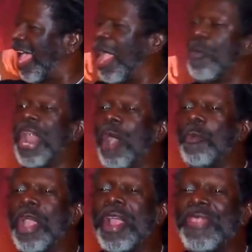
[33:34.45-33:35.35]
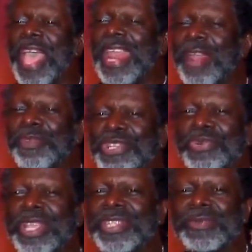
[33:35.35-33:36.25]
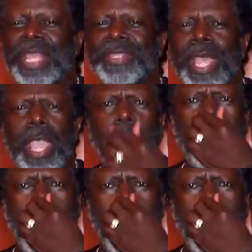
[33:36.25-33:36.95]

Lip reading: And when I wear that at retreats, they say,